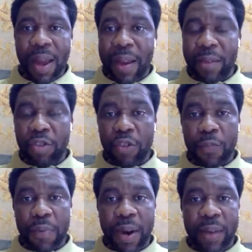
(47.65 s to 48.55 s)
and
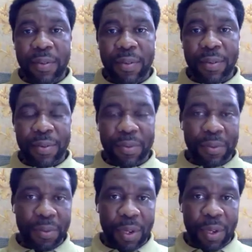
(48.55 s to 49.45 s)
express
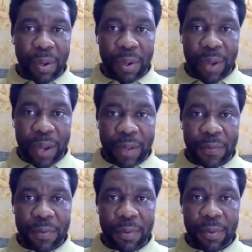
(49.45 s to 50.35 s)
the God life.